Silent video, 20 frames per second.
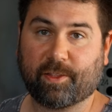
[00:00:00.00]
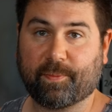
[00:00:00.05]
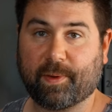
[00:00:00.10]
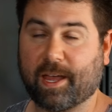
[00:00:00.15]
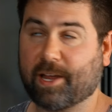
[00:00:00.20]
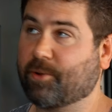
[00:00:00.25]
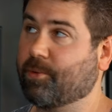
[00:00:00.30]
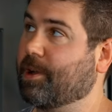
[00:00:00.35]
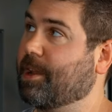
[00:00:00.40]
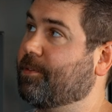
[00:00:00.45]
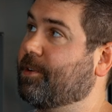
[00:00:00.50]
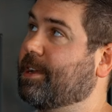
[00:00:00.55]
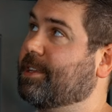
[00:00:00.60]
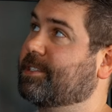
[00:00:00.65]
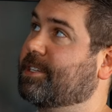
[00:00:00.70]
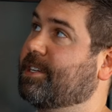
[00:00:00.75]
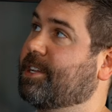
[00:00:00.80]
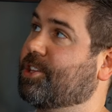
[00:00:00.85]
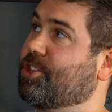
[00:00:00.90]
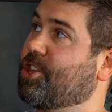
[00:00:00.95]
or the back, whatever,
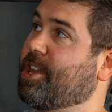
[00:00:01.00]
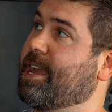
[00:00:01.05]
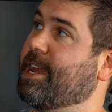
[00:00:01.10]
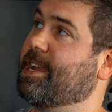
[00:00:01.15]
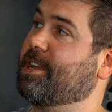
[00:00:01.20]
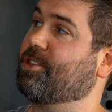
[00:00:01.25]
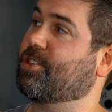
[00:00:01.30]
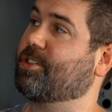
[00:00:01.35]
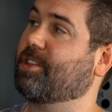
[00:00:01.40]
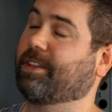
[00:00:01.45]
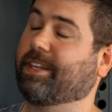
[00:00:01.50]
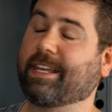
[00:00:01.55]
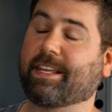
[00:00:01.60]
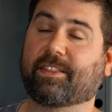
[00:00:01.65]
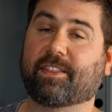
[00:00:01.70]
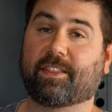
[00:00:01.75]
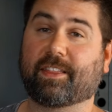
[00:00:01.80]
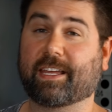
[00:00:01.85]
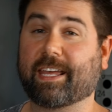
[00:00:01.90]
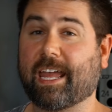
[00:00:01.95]
it's gonna change the
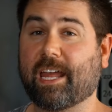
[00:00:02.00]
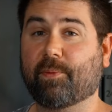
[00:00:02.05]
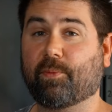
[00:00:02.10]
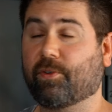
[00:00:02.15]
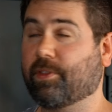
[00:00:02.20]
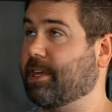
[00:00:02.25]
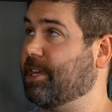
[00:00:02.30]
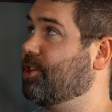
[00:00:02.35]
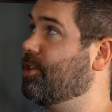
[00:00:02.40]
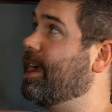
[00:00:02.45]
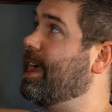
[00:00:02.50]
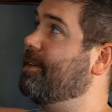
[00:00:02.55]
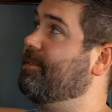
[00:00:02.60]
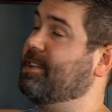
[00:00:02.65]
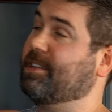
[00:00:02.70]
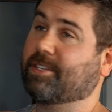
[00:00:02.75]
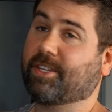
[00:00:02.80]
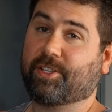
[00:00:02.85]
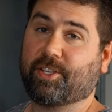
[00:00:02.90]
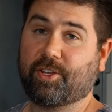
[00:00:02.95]
length of the cable that you're
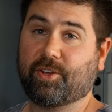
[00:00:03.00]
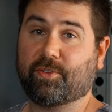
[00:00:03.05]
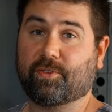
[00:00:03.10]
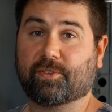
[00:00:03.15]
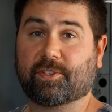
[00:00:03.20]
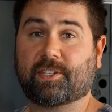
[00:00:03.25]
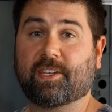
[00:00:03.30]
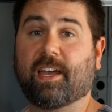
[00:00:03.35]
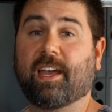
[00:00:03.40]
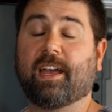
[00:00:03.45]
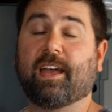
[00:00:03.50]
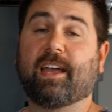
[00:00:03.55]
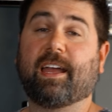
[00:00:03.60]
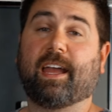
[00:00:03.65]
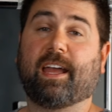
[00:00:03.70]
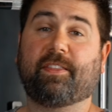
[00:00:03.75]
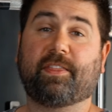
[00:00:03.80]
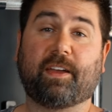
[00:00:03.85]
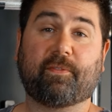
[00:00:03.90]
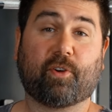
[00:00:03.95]
having to use.
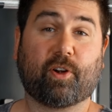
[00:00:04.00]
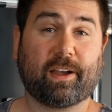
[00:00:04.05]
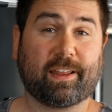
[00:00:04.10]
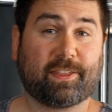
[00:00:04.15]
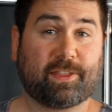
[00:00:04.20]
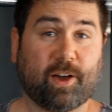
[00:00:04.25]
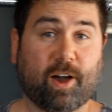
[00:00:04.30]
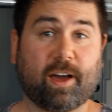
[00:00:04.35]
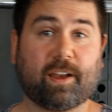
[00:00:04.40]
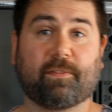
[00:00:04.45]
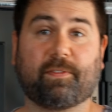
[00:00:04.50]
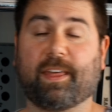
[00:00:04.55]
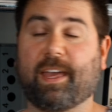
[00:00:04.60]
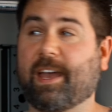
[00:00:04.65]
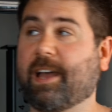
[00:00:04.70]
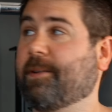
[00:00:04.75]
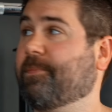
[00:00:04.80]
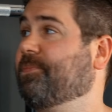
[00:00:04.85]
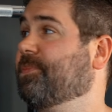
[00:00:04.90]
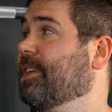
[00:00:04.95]
And they've already thought of
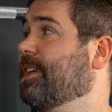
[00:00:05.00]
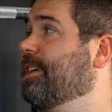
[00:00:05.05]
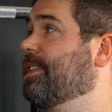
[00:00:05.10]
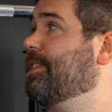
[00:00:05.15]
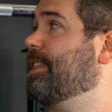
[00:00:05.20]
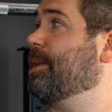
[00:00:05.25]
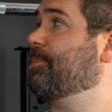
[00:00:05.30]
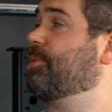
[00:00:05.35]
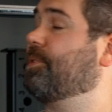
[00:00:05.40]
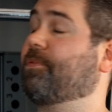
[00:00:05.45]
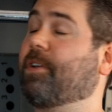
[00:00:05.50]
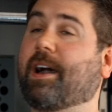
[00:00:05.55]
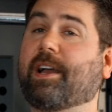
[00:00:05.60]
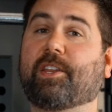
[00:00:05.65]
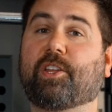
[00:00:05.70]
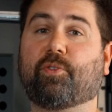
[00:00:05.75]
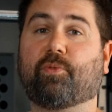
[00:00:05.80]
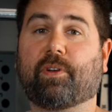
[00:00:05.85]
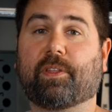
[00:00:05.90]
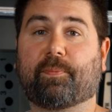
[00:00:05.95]
that. They
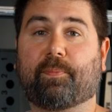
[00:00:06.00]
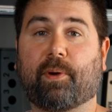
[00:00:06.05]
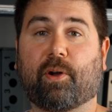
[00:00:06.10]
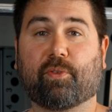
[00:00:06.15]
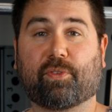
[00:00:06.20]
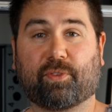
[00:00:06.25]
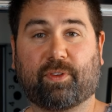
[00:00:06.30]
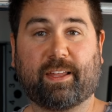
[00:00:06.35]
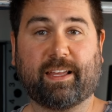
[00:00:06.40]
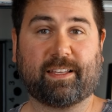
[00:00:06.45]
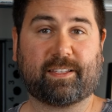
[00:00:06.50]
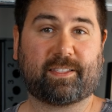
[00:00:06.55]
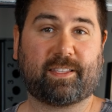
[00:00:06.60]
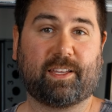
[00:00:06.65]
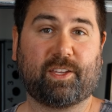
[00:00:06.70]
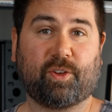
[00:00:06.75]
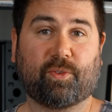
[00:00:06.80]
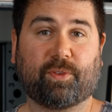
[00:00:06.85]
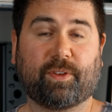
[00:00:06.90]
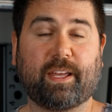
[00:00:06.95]
provide you with both lengths
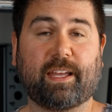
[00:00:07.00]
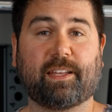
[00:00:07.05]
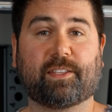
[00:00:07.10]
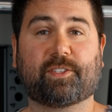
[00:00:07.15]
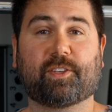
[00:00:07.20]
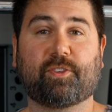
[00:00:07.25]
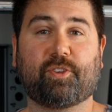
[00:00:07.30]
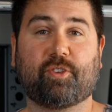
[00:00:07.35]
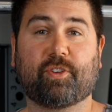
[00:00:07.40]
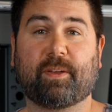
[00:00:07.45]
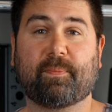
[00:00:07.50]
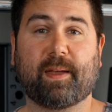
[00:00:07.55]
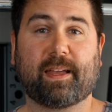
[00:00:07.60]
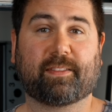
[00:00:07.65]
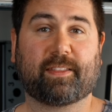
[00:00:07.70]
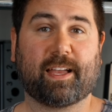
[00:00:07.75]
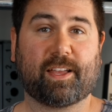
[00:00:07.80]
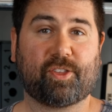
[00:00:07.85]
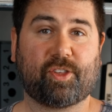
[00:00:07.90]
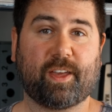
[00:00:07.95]
that you'll need so you can
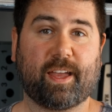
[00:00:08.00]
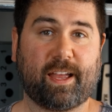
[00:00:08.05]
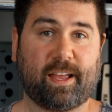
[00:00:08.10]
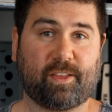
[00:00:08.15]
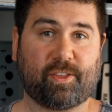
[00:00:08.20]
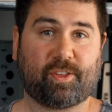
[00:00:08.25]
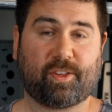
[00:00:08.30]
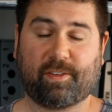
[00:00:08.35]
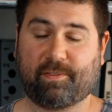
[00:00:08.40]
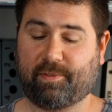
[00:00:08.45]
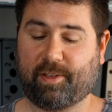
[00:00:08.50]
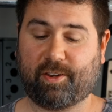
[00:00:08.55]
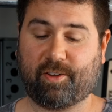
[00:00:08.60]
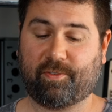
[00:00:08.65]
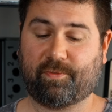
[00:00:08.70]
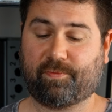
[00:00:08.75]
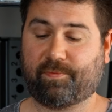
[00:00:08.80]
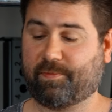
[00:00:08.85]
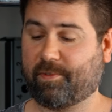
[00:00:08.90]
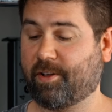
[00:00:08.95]
make that change, you
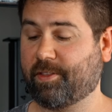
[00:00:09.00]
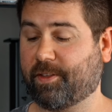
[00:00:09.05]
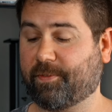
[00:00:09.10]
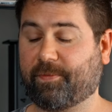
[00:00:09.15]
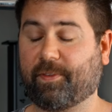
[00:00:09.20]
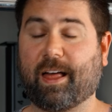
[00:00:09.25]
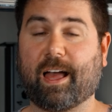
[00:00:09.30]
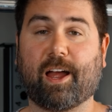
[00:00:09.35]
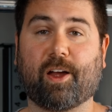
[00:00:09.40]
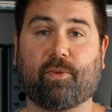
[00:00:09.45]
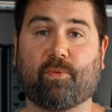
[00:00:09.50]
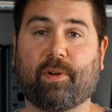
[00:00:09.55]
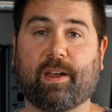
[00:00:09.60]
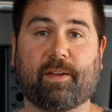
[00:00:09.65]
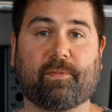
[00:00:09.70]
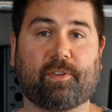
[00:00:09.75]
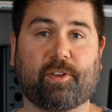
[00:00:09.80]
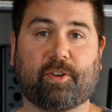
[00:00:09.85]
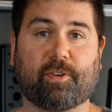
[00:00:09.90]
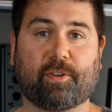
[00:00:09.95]
know, on the fly or
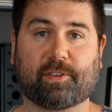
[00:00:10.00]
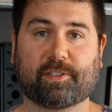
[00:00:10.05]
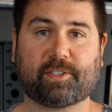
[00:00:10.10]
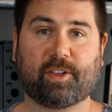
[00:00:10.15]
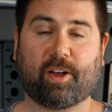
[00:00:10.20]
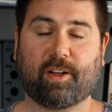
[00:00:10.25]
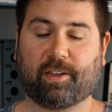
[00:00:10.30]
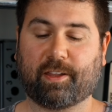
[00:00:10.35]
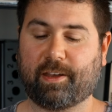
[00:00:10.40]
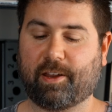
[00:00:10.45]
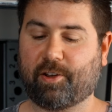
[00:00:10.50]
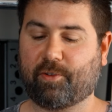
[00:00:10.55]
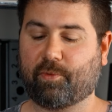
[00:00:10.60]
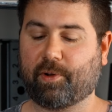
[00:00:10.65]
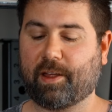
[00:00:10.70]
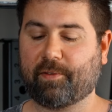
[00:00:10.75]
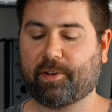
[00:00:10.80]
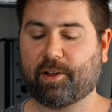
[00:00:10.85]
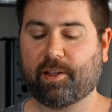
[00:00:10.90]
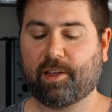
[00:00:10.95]
whenever you're installing it or
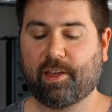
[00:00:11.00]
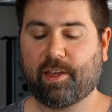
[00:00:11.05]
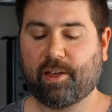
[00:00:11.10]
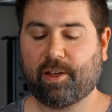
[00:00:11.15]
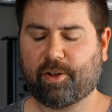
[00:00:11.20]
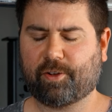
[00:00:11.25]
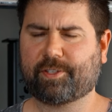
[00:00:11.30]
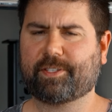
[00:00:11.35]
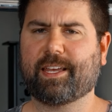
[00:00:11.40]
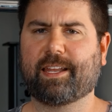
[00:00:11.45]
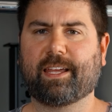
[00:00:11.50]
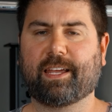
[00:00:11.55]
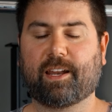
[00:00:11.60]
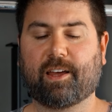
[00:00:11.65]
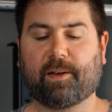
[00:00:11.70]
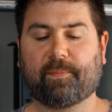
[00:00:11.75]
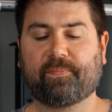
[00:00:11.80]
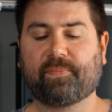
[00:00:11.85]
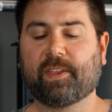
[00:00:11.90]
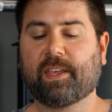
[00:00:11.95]
whatever, or setting it
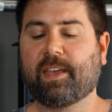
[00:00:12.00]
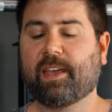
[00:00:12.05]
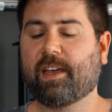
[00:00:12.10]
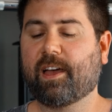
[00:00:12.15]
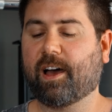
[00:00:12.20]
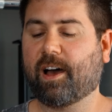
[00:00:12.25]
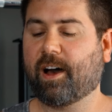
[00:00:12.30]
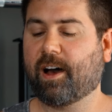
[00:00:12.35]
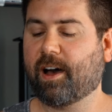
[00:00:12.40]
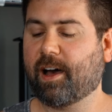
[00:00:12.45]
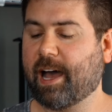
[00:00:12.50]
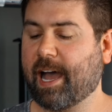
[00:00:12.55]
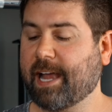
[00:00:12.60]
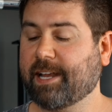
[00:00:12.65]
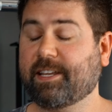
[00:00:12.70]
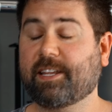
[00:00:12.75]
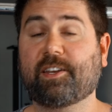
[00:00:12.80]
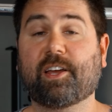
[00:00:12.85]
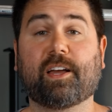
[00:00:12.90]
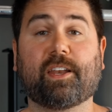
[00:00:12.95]
up. I
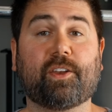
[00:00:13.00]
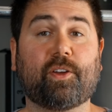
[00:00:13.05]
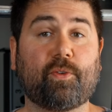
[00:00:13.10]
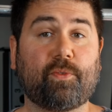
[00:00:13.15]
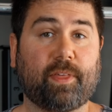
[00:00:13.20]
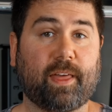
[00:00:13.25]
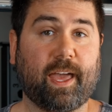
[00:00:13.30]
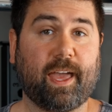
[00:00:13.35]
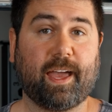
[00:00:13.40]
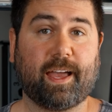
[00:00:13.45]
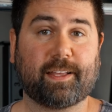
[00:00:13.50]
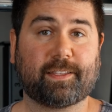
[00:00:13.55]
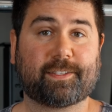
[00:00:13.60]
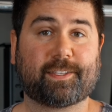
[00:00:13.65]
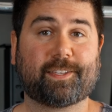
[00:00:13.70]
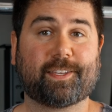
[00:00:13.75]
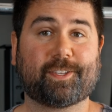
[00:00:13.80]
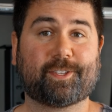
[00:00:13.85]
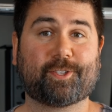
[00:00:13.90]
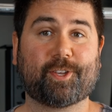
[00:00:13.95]
did not know that,
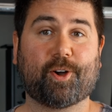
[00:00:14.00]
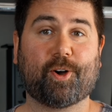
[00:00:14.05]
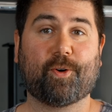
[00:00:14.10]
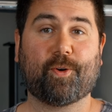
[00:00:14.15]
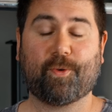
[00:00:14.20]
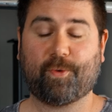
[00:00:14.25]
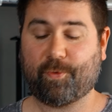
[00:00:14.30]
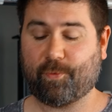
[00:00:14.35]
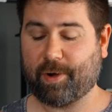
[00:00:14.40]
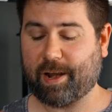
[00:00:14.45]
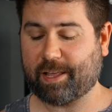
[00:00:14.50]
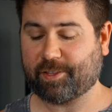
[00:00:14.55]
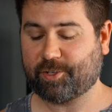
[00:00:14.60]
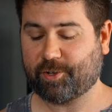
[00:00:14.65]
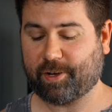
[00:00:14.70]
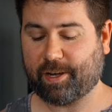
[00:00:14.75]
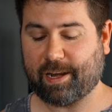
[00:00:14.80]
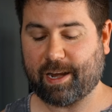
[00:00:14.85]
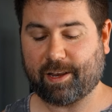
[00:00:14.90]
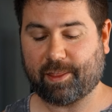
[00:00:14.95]
so when I
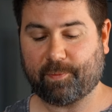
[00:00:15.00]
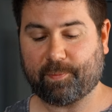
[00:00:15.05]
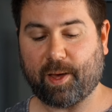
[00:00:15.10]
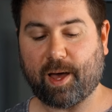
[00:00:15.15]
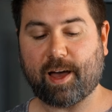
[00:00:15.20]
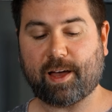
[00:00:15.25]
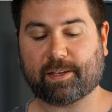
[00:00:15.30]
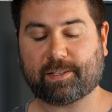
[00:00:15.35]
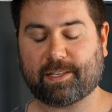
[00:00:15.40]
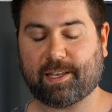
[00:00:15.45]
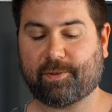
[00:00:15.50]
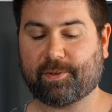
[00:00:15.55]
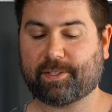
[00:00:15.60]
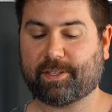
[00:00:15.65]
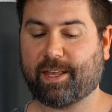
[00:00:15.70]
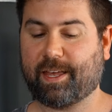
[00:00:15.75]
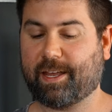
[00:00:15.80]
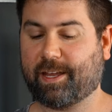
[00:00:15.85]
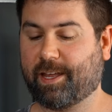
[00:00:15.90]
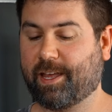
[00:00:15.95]
took it out of the box, I was
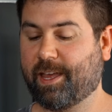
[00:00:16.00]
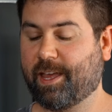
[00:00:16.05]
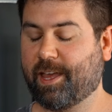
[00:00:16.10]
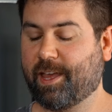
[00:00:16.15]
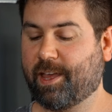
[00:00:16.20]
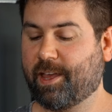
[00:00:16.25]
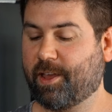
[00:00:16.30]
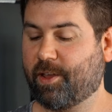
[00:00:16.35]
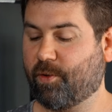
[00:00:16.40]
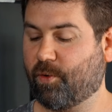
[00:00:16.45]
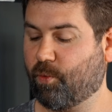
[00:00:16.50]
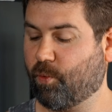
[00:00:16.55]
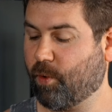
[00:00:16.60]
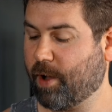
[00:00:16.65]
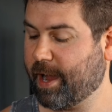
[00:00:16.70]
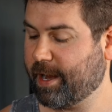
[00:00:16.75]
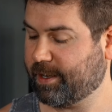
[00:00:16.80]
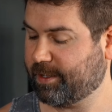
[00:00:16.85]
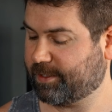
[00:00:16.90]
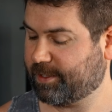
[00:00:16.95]
like,
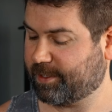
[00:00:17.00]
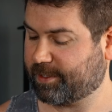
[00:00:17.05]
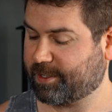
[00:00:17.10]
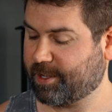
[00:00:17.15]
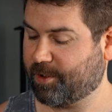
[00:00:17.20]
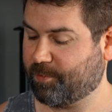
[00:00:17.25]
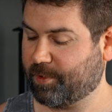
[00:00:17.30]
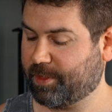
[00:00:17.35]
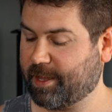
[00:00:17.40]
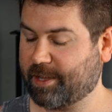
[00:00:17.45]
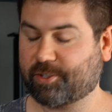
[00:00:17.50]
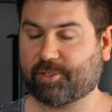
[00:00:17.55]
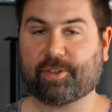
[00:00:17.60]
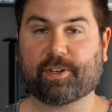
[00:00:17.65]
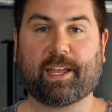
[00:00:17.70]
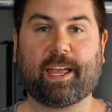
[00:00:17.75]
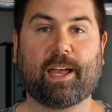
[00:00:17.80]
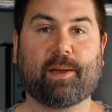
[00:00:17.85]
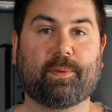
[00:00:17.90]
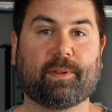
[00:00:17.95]
why does this come with
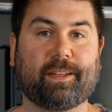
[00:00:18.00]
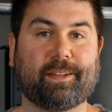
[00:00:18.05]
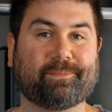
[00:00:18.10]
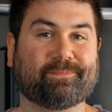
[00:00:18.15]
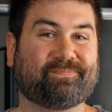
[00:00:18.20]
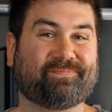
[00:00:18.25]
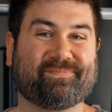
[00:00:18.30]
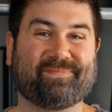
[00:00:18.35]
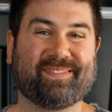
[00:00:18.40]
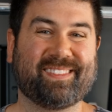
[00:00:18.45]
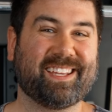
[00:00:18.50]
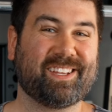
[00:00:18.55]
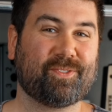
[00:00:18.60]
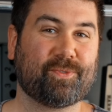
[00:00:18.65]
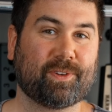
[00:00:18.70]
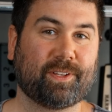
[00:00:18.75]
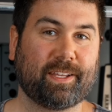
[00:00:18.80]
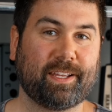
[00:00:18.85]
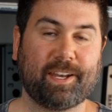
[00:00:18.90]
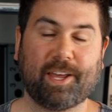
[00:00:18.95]
extra cabling? Didn't
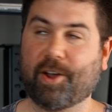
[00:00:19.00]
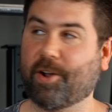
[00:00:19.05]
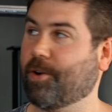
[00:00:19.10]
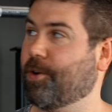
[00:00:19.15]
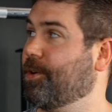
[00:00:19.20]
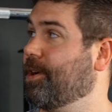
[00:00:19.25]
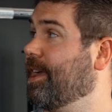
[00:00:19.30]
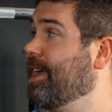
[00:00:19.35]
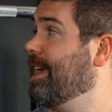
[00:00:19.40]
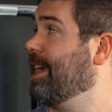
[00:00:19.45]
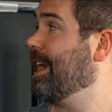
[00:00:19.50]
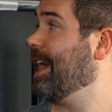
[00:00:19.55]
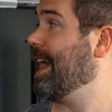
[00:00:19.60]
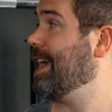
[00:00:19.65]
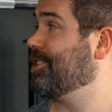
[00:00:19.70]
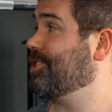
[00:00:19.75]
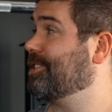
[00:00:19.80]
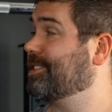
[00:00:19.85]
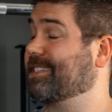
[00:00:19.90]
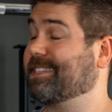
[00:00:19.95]
really know.
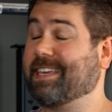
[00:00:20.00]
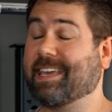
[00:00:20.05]
I just